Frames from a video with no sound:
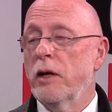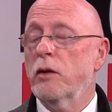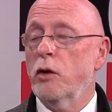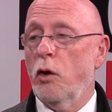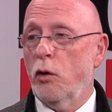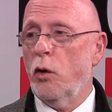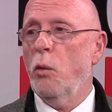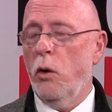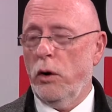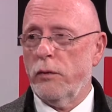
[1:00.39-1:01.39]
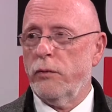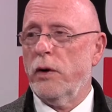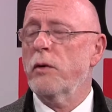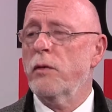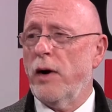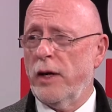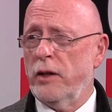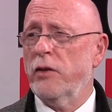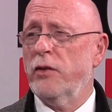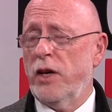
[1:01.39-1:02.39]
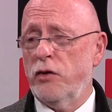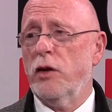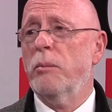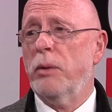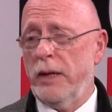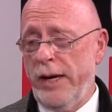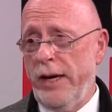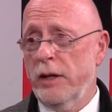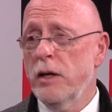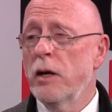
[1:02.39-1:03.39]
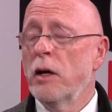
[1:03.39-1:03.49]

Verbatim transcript: the Local Waterfront Revitalization Plan,